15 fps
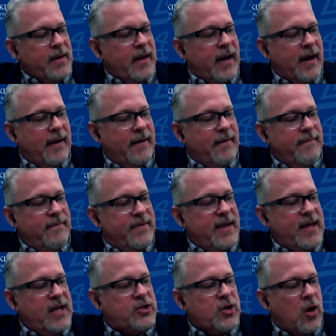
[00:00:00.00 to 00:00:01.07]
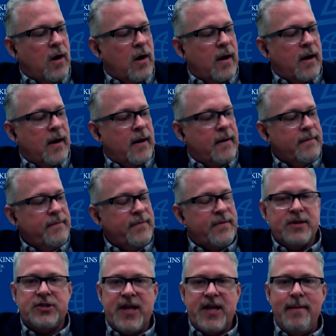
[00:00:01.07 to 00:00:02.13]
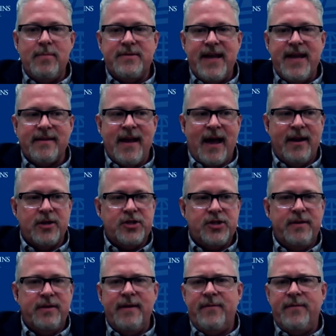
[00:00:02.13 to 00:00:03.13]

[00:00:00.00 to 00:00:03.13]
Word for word: Uh, these are the same technology.